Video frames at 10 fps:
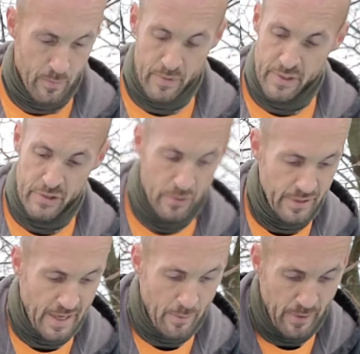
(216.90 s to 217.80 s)
You do it
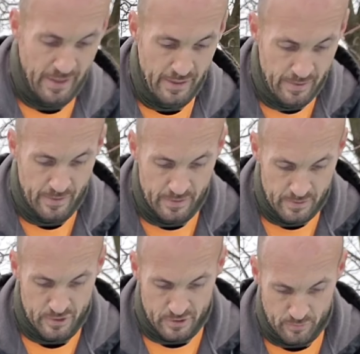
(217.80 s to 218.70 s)
that way. In
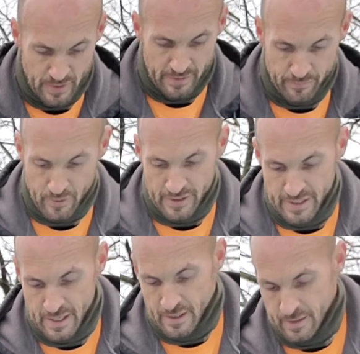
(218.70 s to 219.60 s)
front of you.